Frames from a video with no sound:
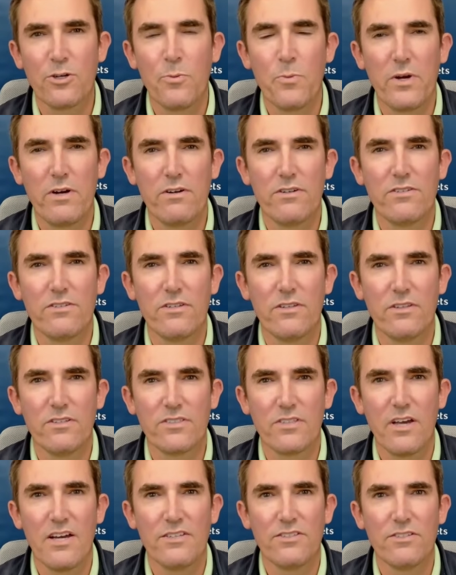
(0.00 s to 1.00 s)
compared to the
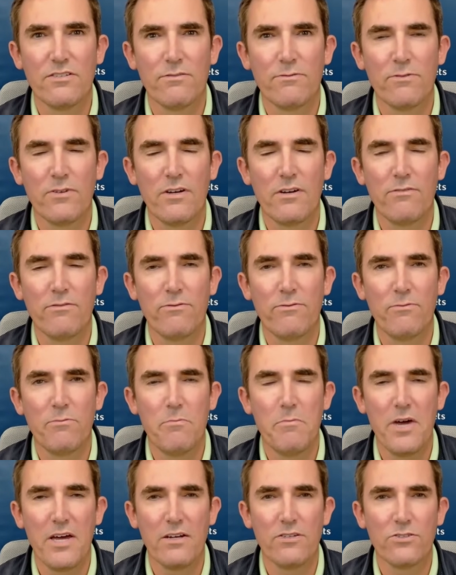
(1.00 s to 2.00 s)
size of, of
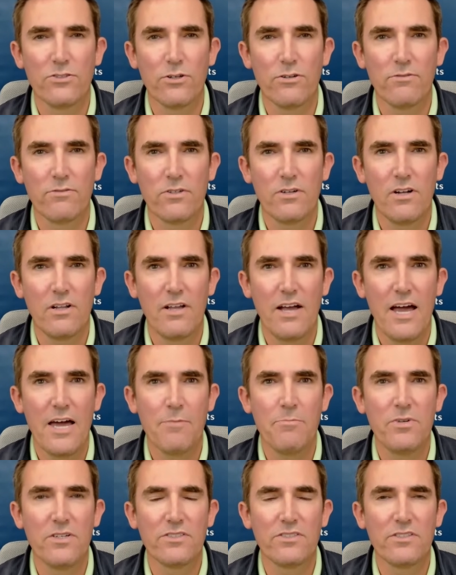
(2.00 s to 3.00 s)
Meta's overall
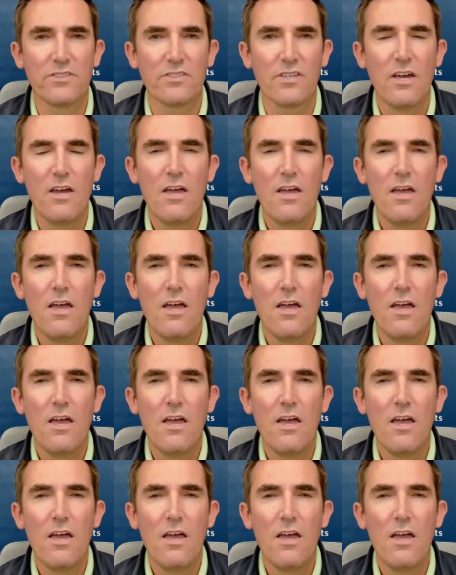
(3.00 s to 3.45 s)
ad business.